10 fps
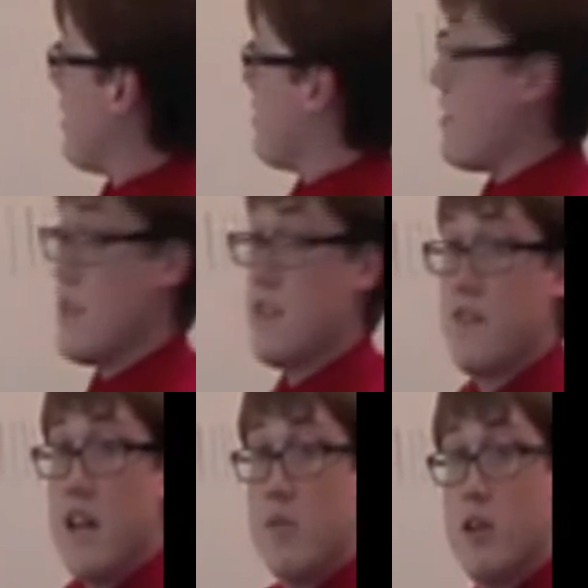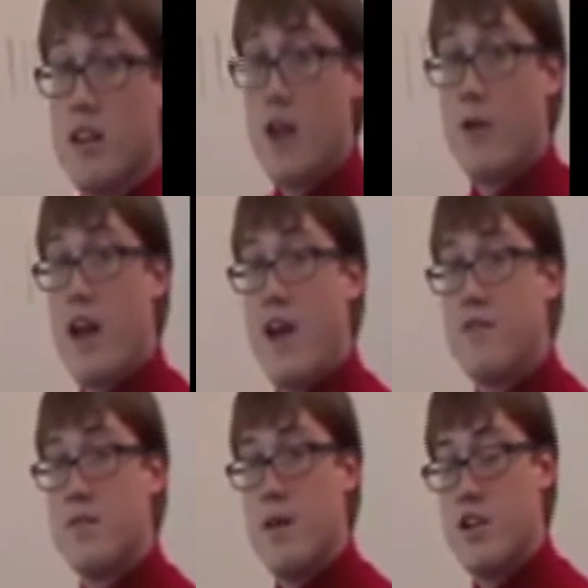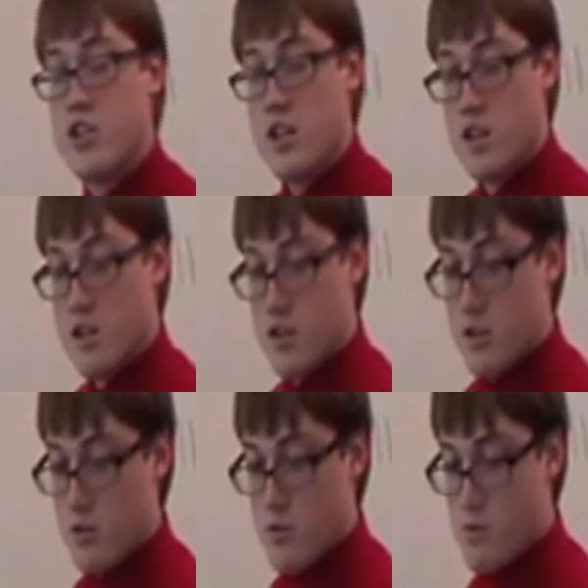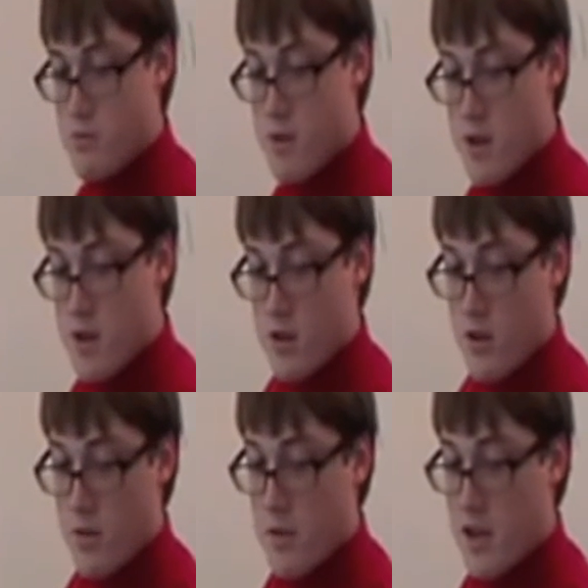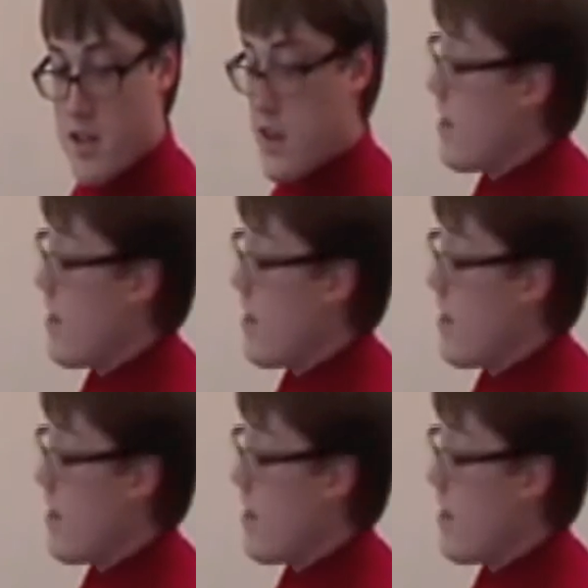is in this family that I would have to mention to go to bed tonight